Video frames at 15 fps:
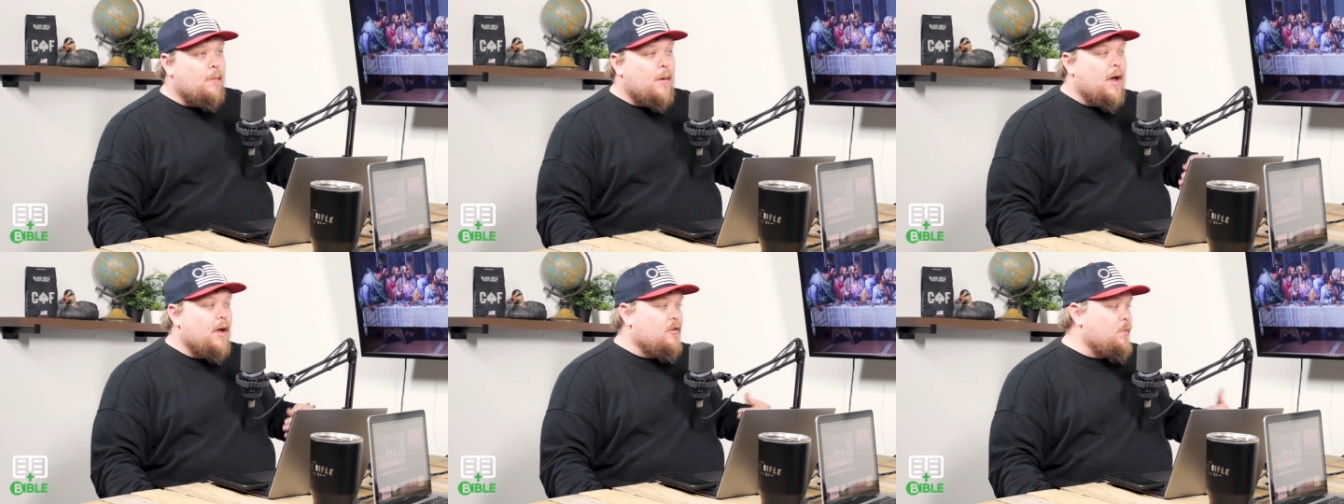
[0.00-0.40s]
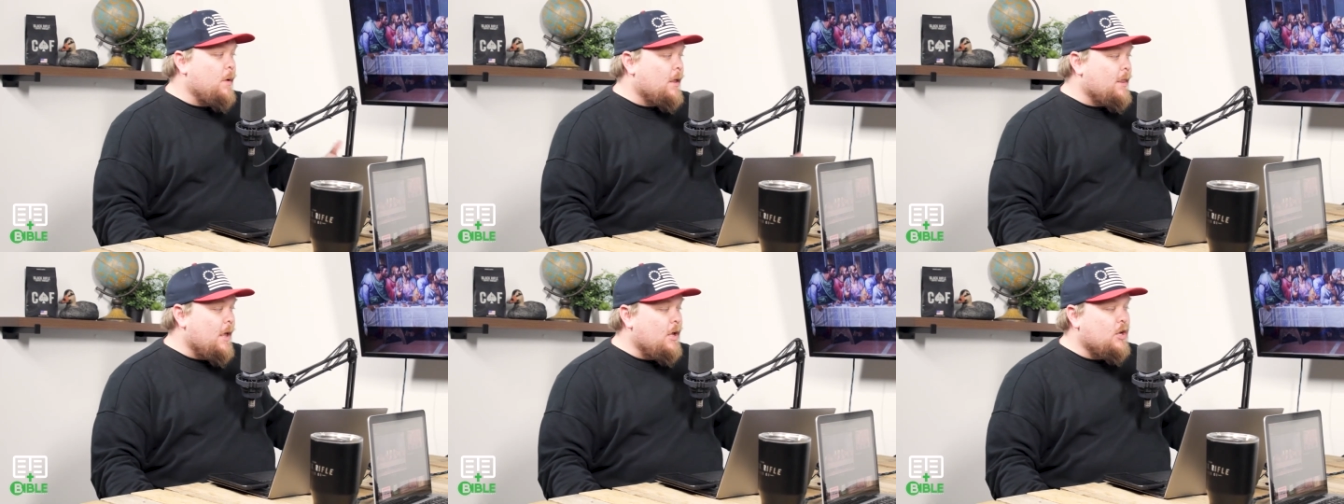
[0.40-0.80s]
My mm -hmm.
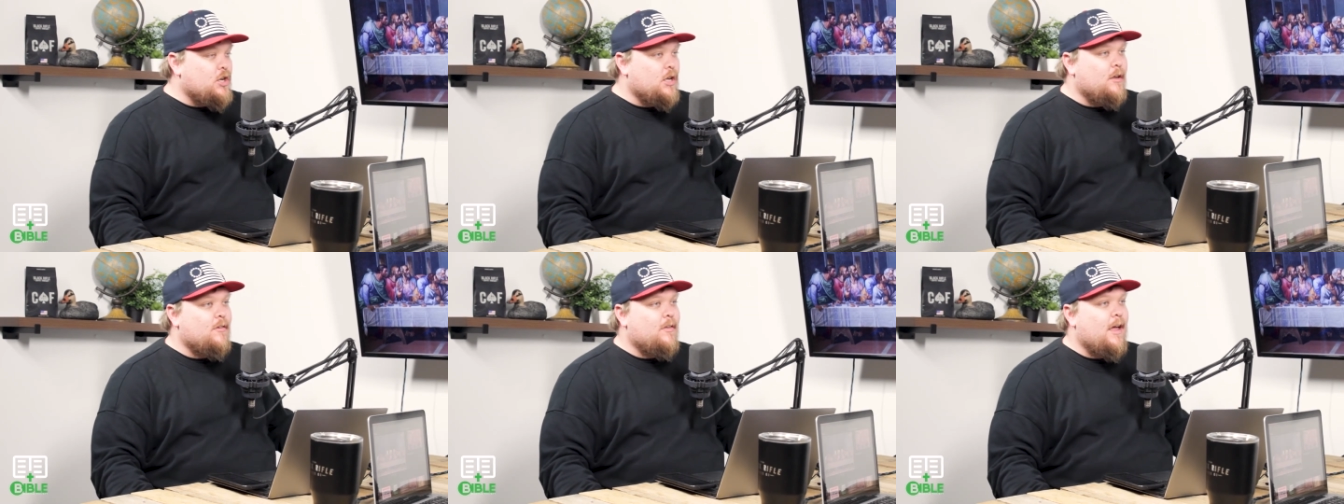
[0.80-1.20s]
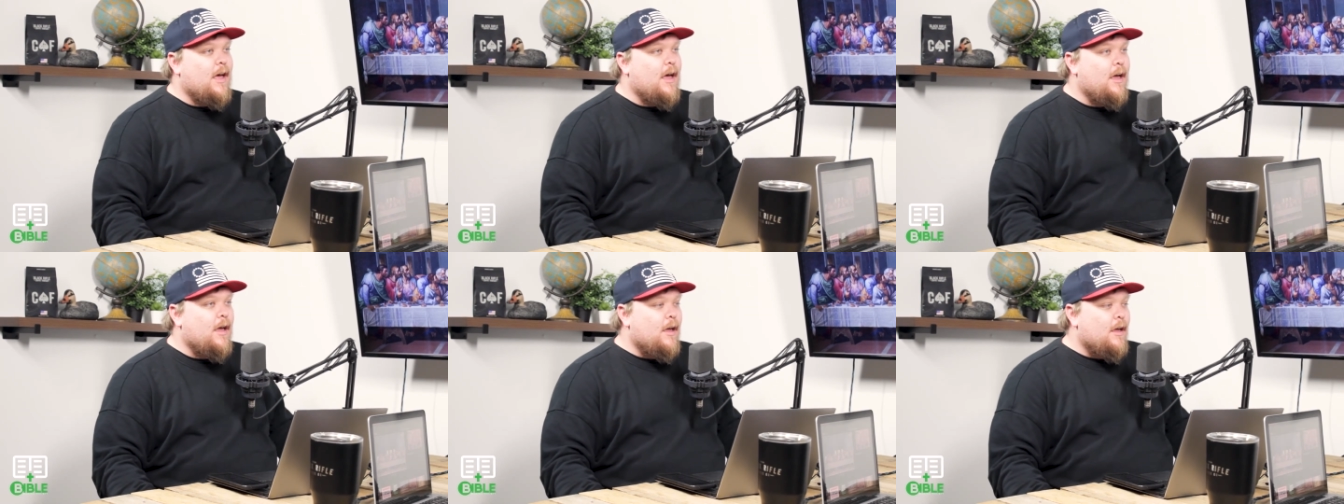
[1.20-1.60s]
expectation is
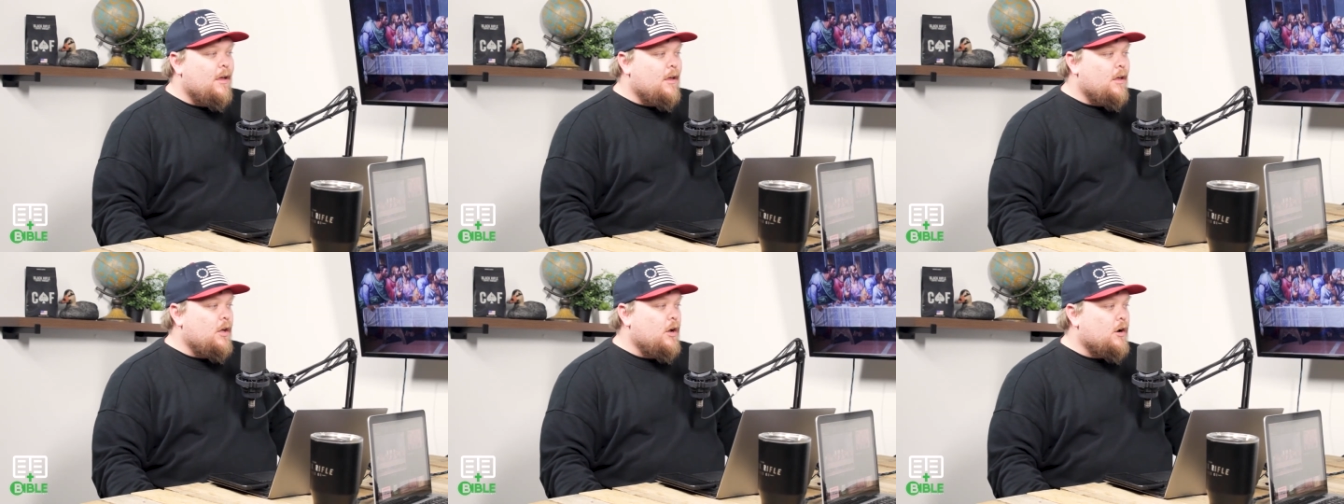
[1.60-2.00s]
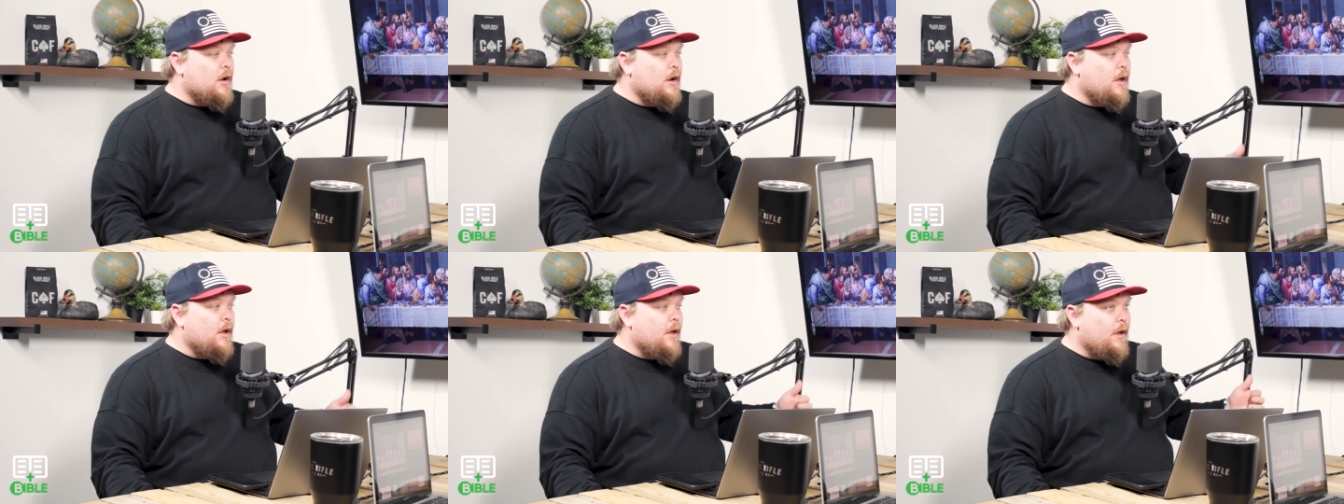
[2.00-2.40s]
that you're
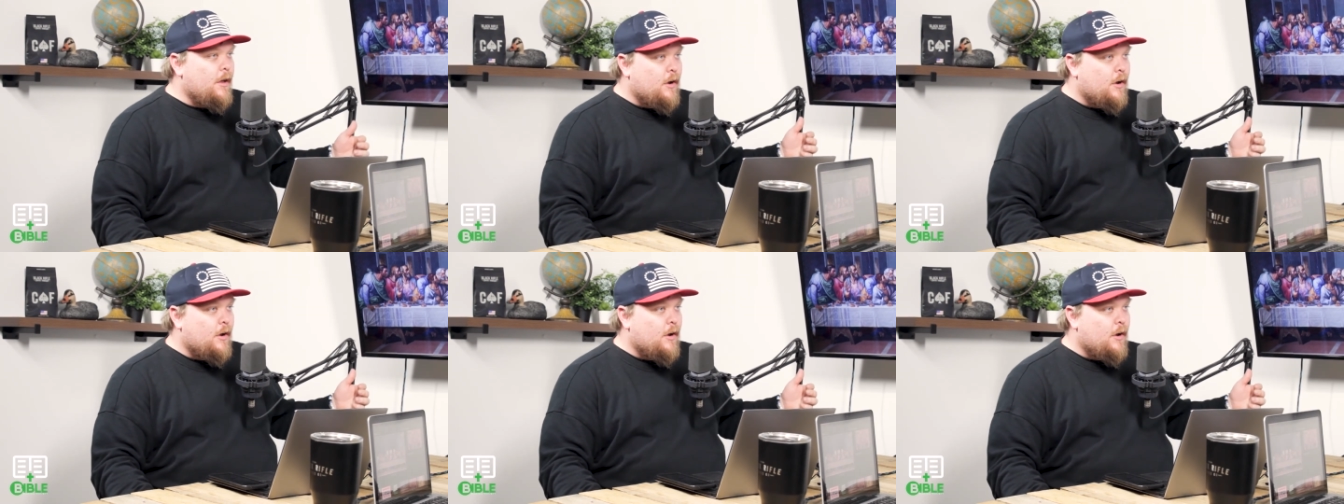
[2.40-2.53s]
gonna